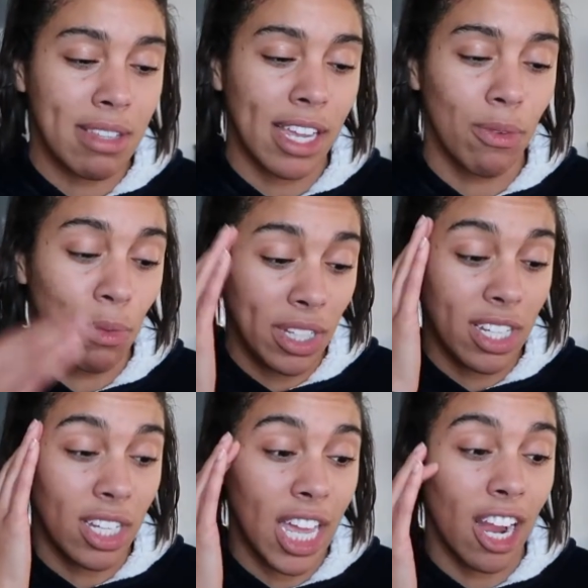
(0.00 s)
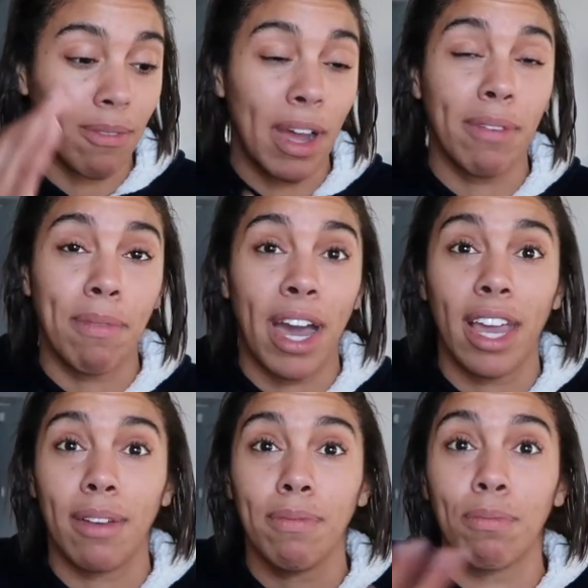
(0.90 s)
taken really good care of
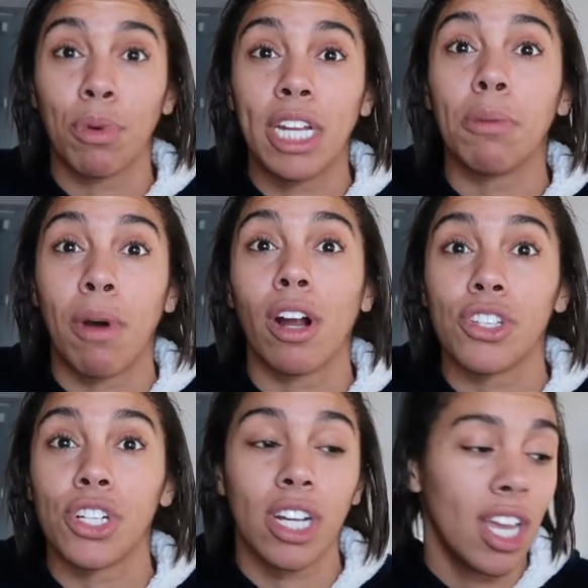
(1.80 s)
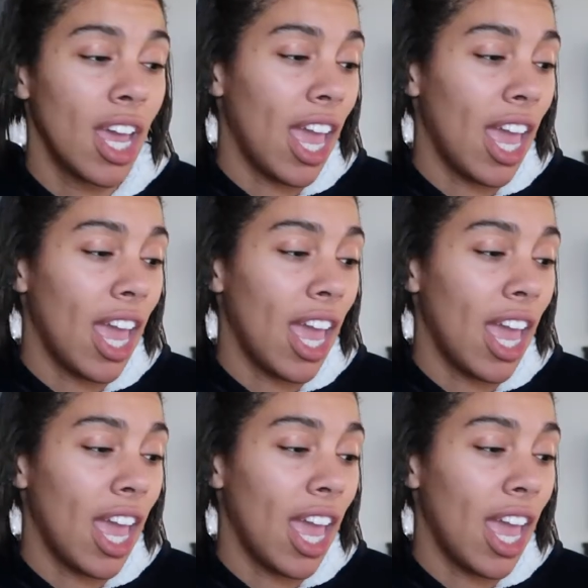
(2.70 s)
my pre-departure.